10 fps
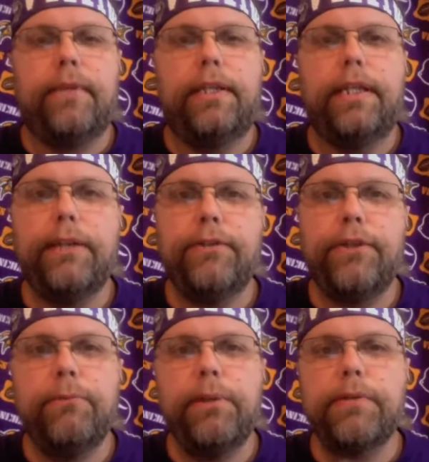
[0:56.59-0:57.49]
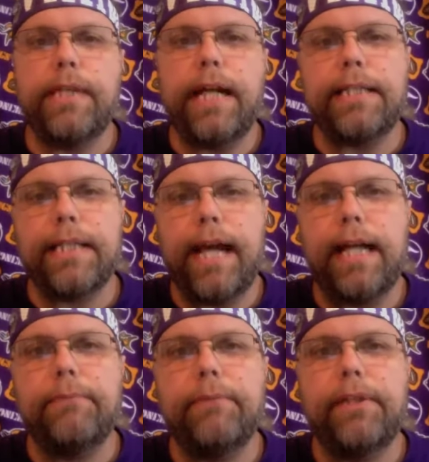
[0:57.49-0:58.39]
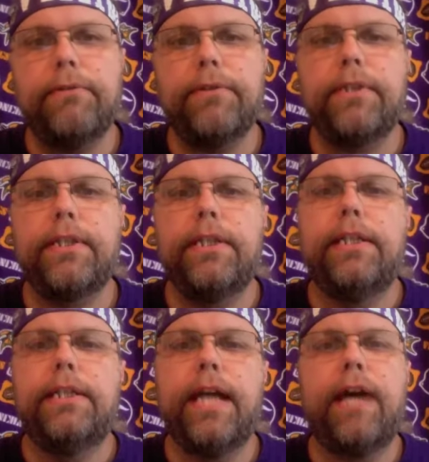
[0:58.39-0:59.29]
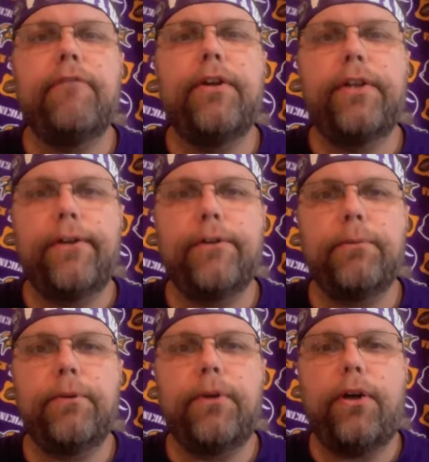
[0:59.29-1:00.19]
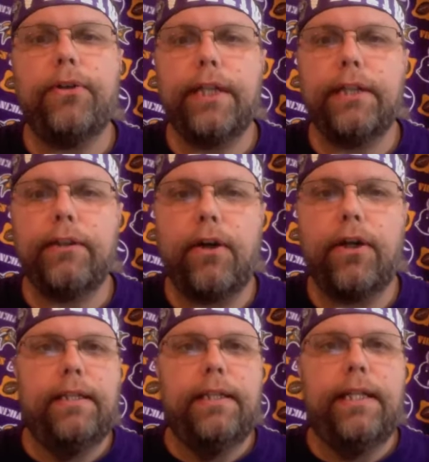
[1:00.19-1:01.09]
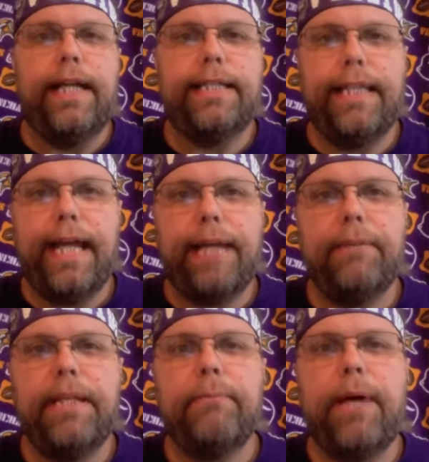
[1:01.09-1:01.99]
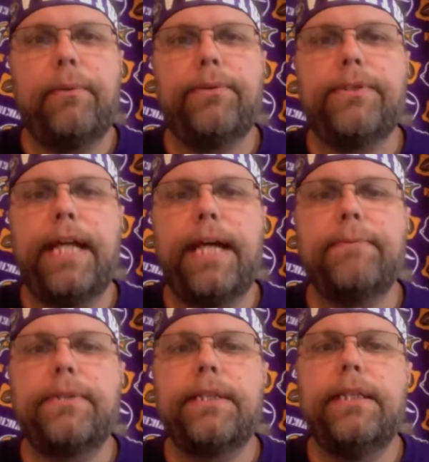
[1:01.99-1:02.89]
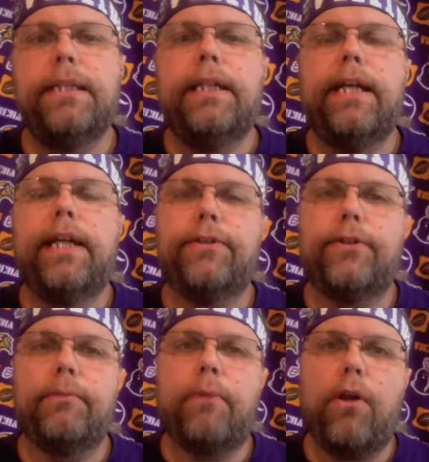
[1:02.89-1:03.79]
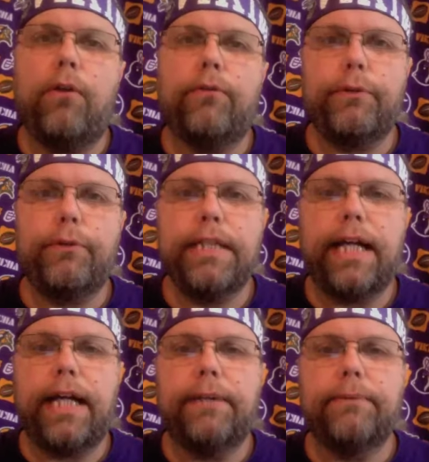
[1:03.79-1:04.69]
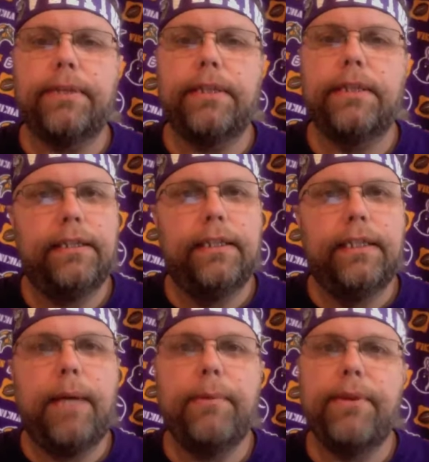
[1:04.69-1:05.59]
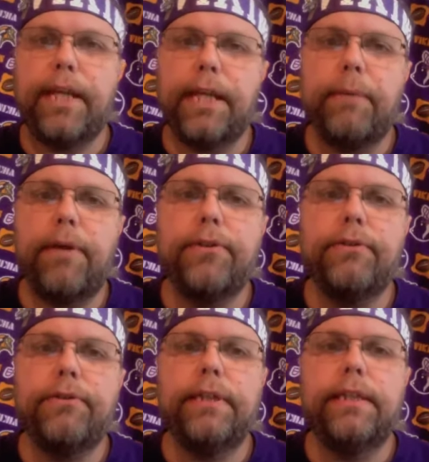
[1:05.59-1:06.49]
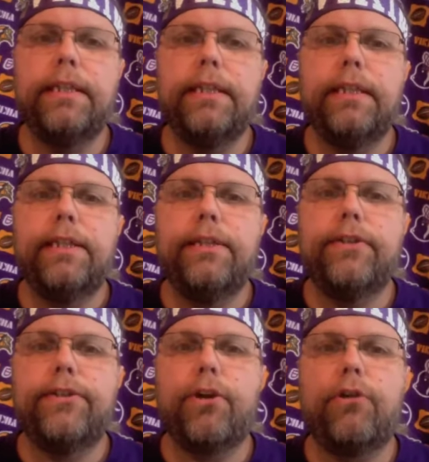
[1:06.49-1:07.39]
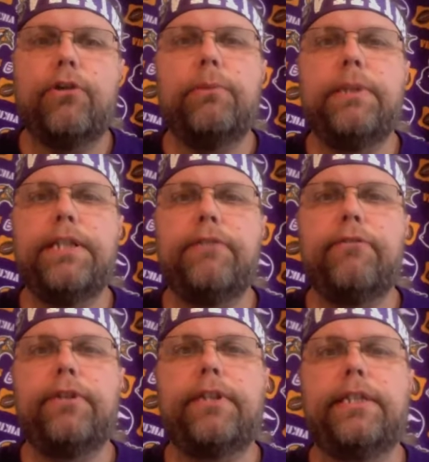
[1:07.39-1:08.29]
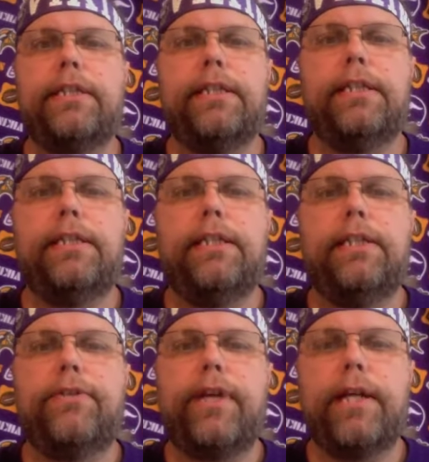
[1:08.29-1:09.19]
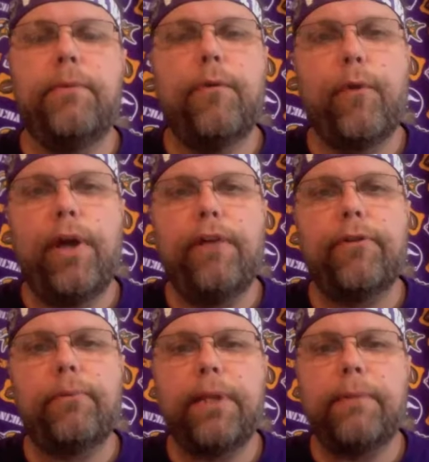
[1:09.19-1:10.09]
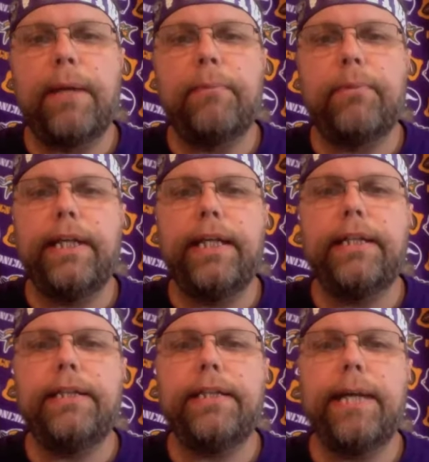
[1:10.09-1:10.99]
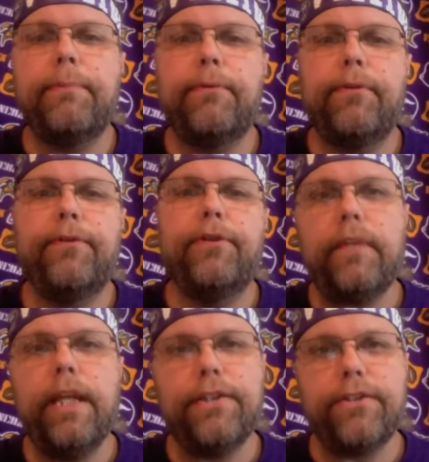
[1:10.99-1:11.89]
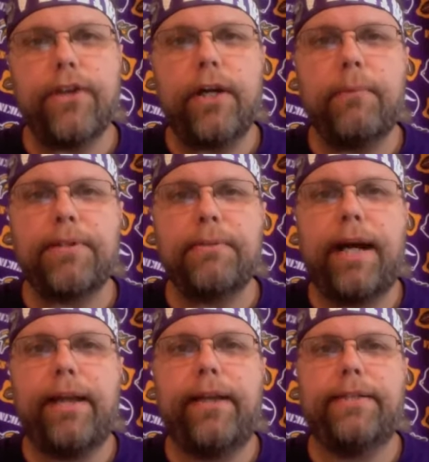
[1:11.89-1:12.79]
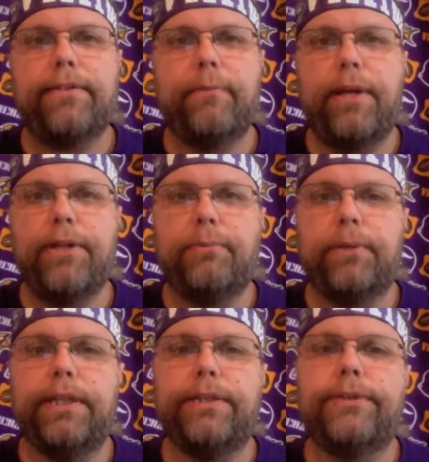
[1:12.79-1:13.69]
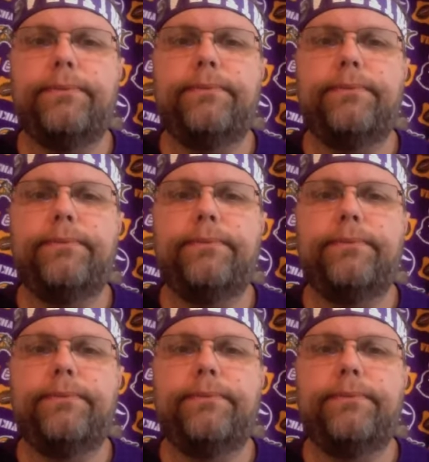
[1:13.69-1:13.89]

The Eagles QB was not sacked, but he was not very comfortable all day long, as he had many bobbled snaps and turned the ball over times. I've been thinking about doing the show a little bit different, trying to move away from the play-by-play type of review and just talk about some highlights of the major plays.